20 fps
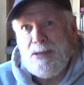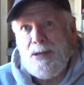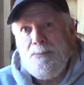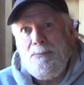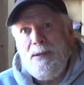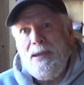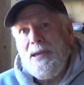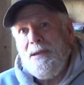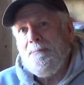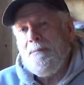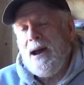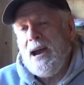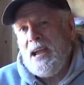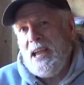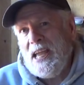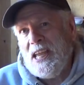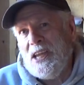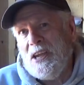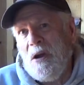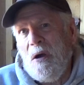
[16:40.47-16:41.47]
to be
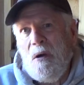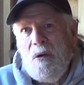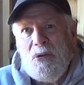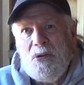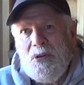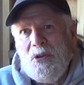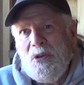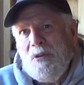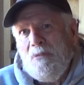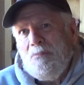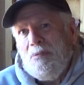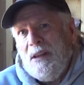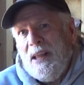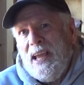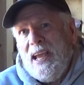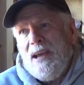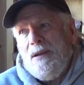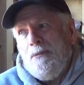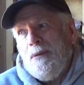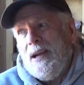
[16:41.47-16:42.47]
my go-to
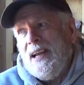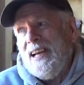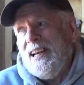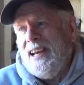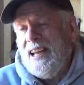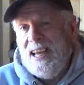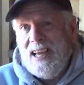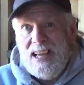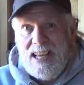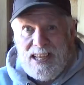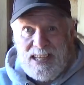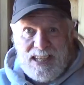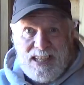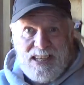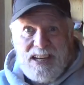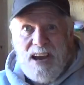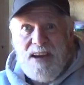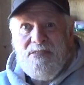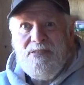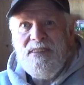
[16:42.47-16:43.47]
plan when
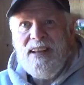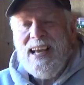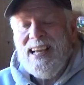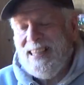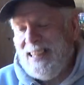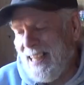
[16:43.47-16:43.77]
stuff like